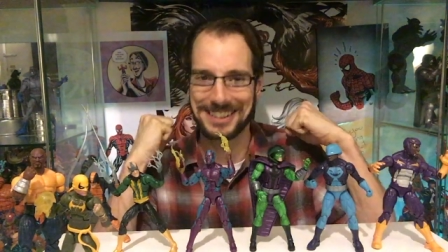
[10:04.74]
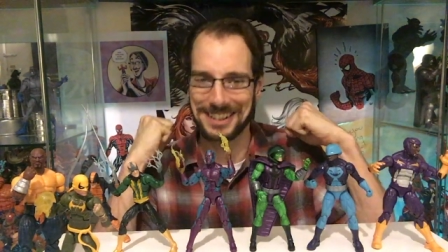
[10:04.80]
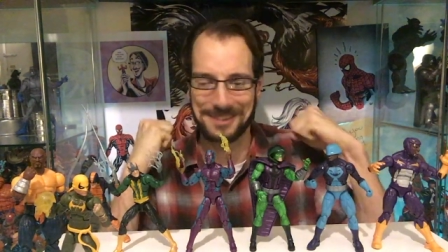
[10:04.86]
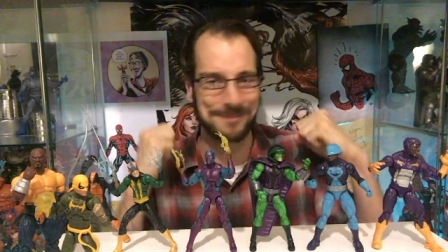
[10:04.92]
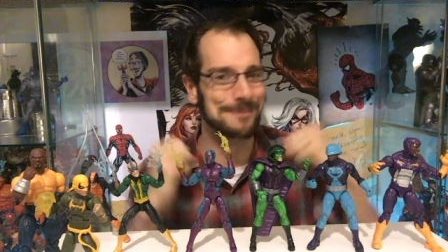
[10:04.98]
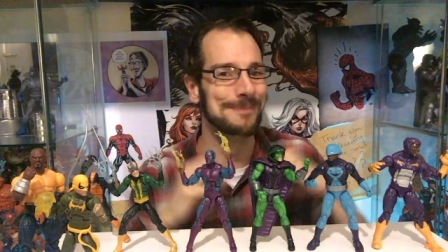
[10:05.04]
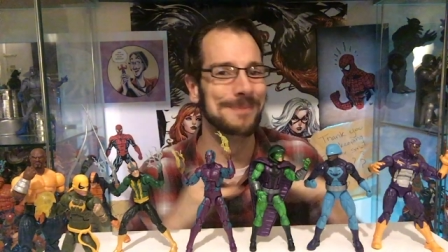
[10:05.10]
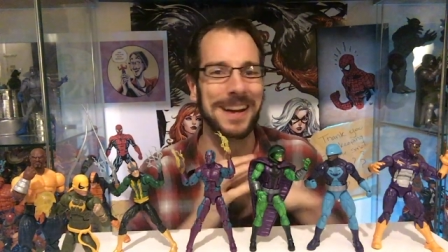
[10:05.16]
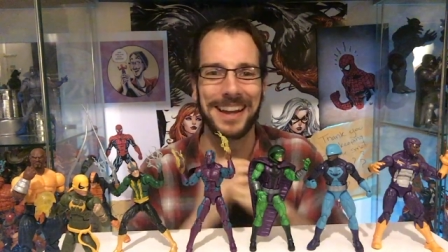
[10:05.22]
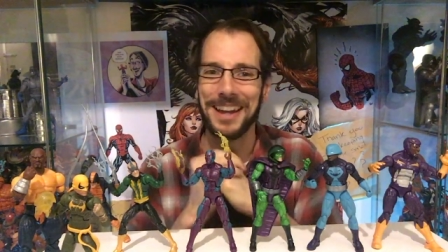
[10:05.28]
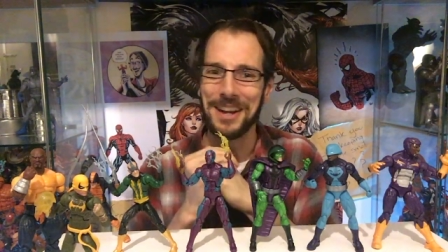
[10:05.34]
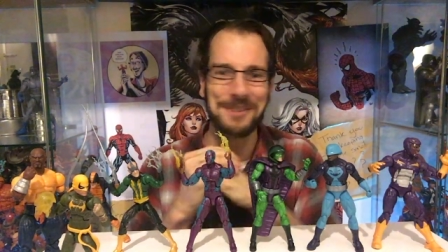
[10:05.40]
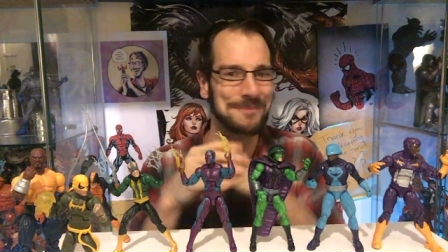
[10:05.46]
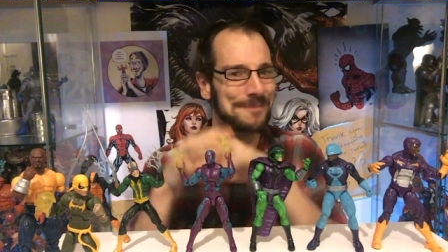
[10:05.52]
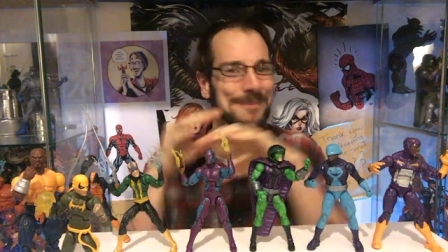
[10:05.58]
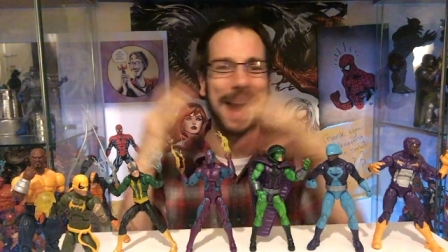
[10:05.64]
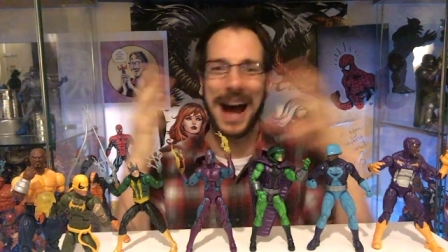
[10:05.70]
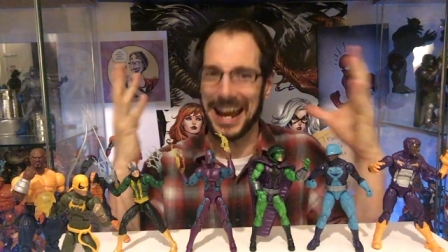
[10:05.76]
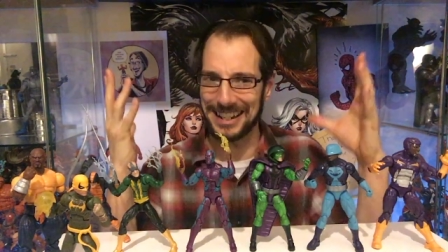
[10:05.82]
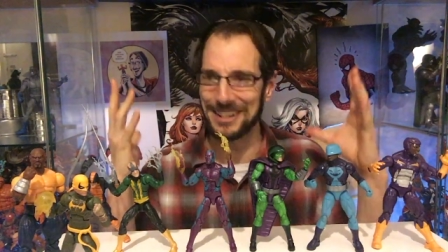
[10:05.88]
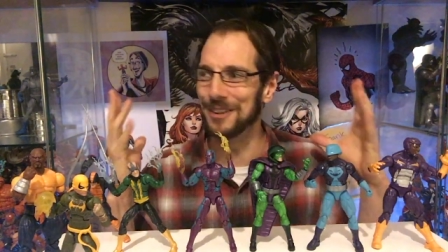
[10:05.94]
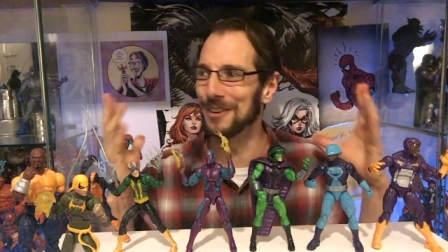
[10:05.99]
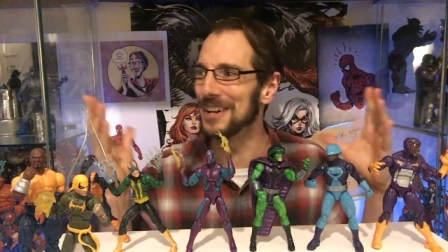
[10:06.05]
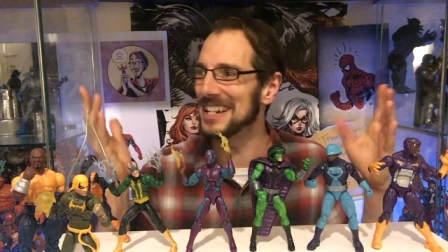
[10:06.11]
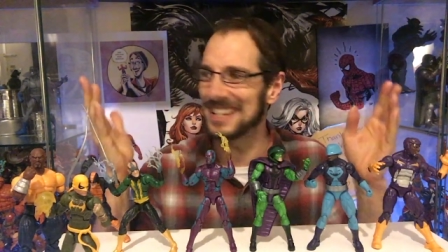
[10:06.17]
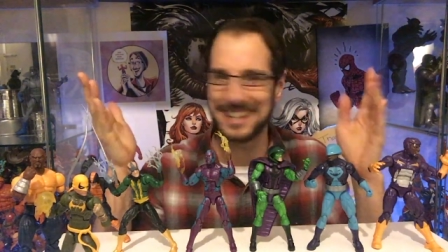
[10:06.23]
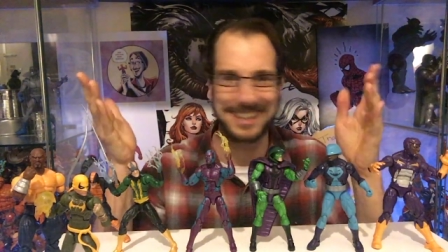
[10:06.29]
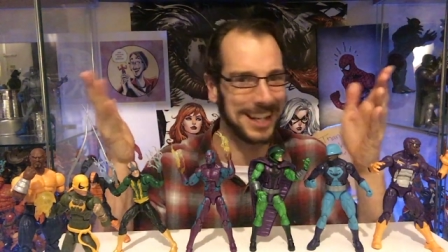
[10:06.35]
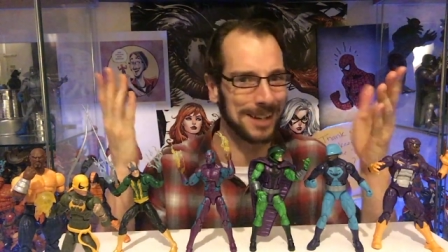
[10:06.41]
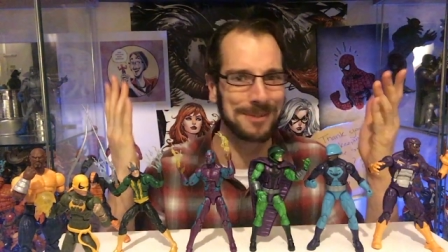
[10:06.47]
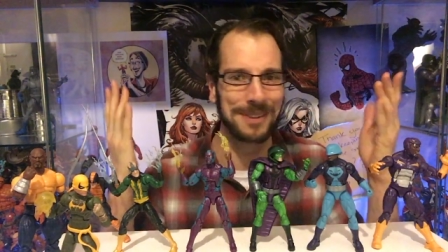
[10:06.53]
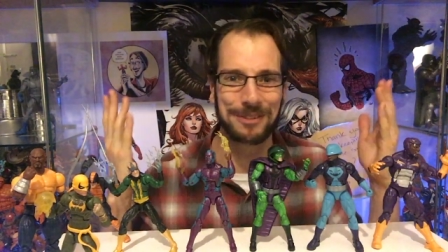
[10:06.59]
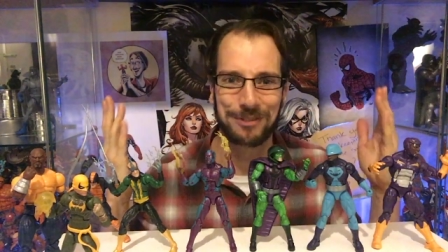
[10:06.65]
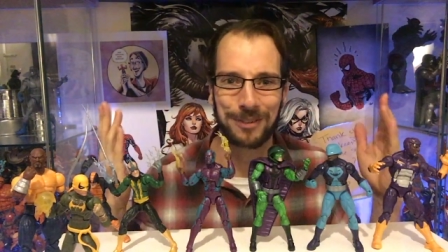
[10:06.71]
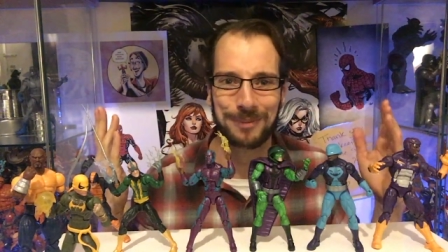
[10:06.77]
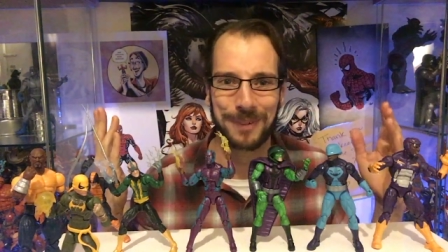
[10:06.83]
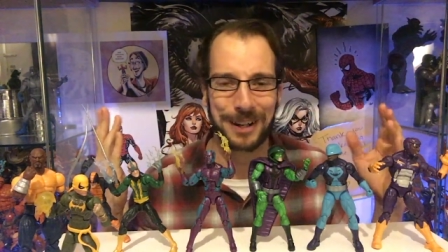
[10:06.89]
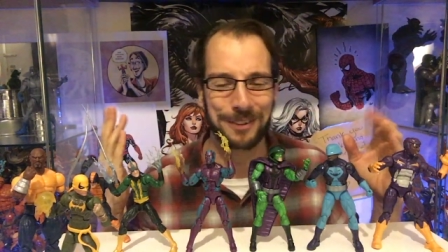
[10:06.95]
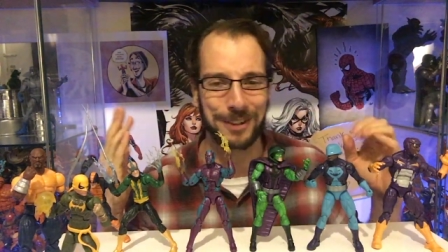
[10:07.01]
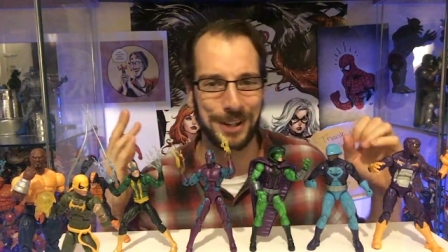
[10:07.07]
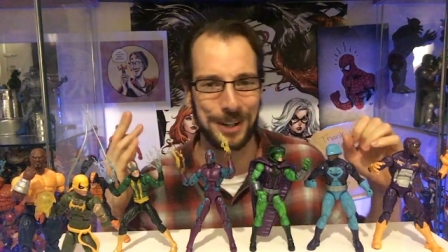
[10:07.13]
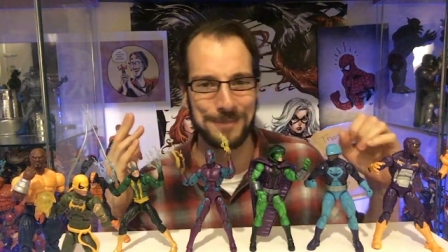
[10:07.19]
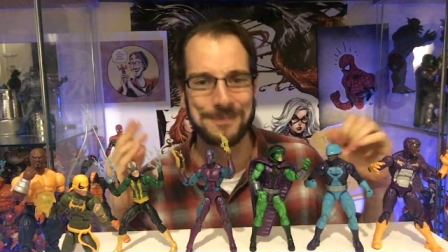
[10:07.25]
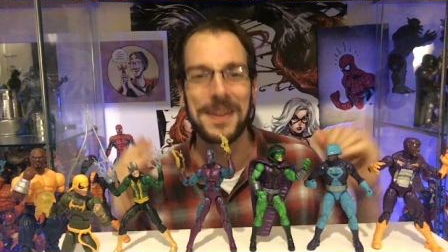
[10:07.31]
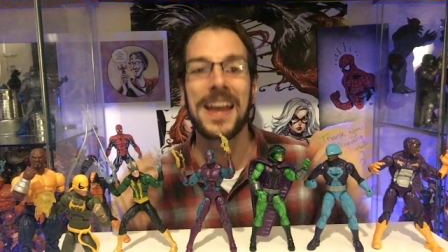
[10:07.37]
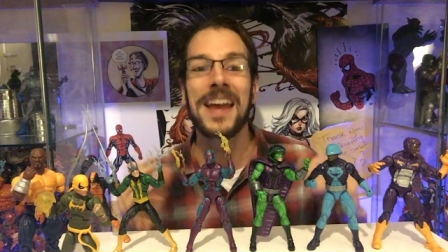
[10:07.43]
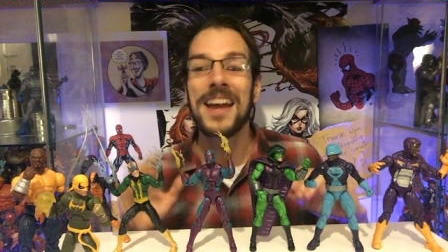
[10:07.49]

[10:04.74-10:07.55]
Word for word: just mad noises coming from my room.